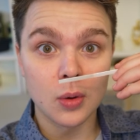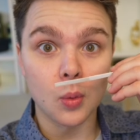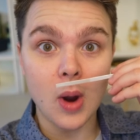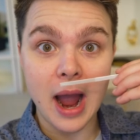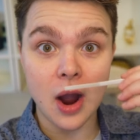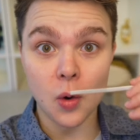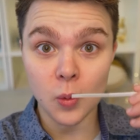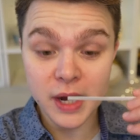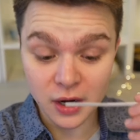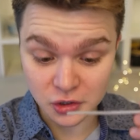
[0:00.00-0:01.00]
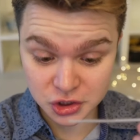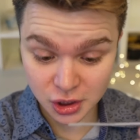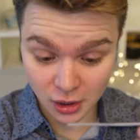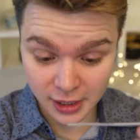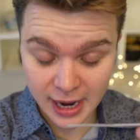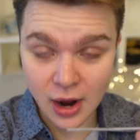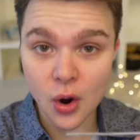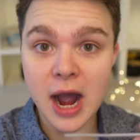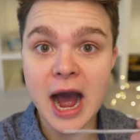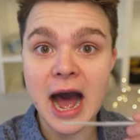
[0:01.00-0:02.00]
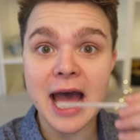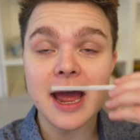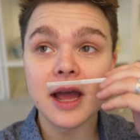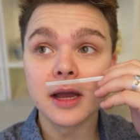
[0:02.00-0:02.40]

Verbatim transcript: Wow. We are starting out hot.